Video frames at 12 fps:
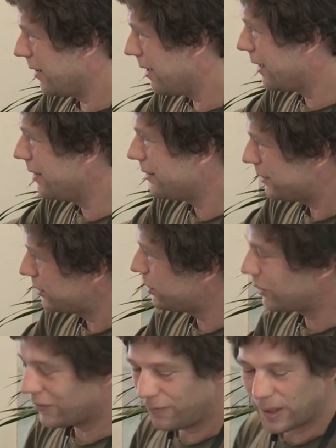you can
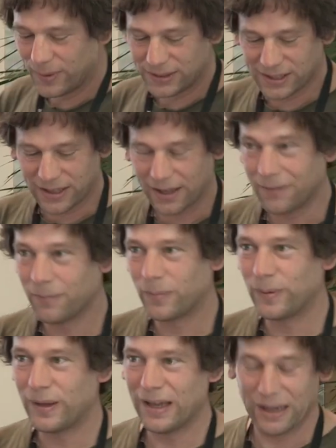sort of maybe see that.
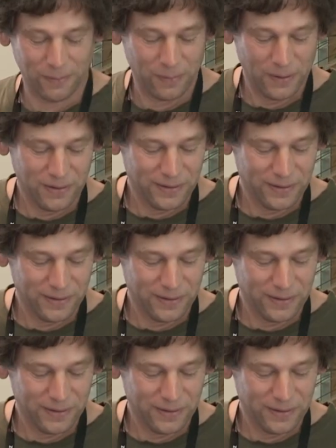Um,